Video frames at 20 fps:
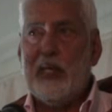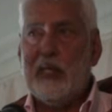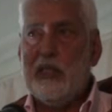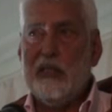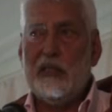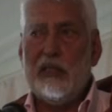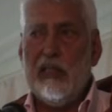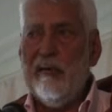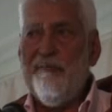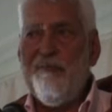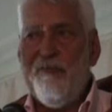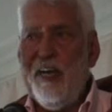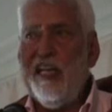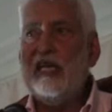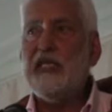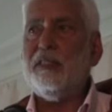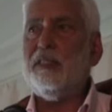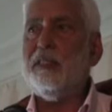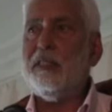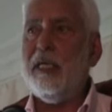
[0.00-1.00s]
workers in
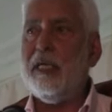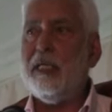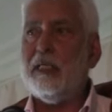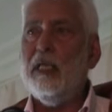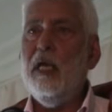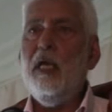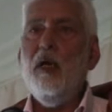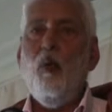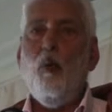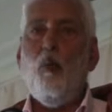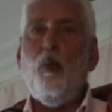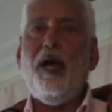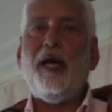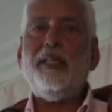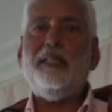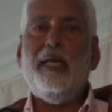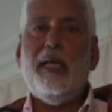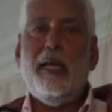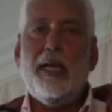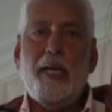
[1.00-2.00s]
Fleet Street,
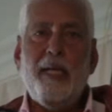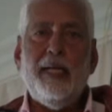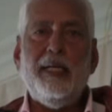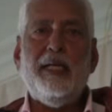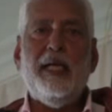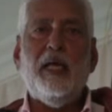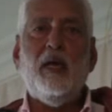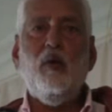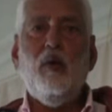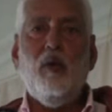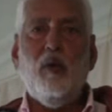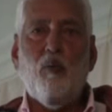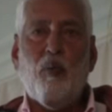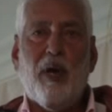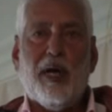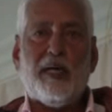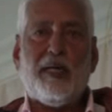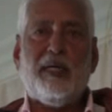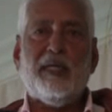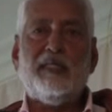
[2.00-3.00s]
where the Indian
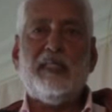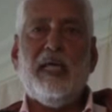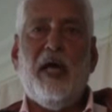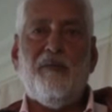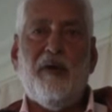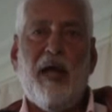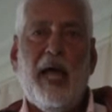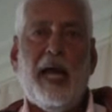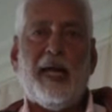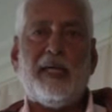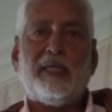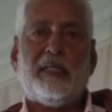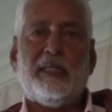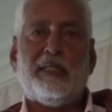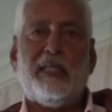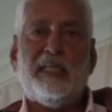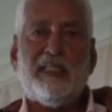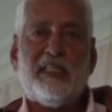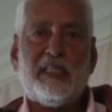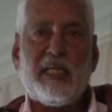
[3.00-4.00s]
workers have
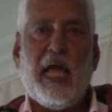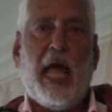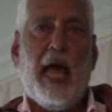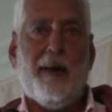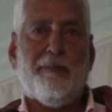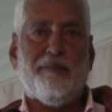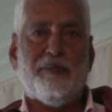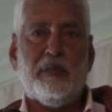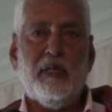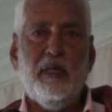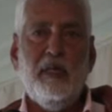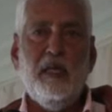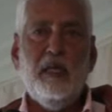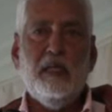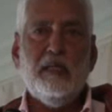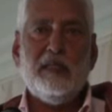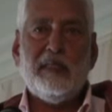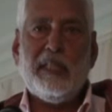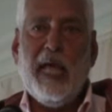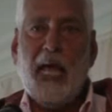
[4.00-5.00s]
acted as scabs.
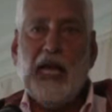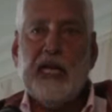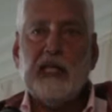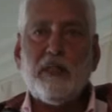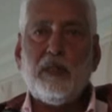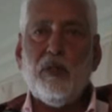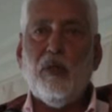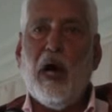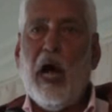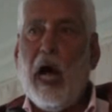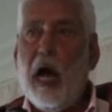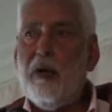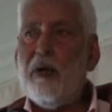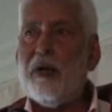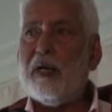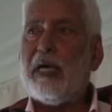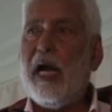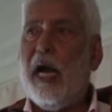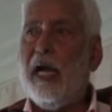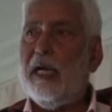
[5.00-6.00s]
Thanks to our